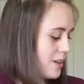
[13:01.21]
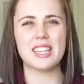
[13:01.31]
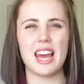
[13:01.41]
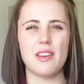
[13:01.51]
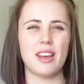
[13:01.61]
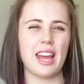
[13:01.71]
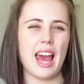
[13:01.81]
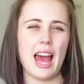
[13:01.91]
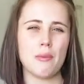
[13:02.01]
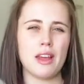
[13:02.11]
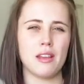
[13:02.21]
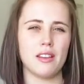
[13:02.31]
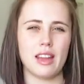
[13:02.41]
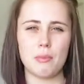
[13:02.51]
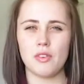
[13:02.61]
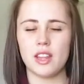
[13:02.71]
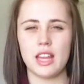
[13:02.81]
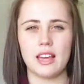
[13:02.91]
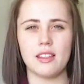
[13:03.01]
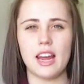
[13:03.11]
It's kind of like a habit type of a
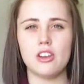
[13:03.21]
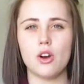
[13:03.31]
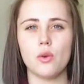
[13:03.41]
thing that I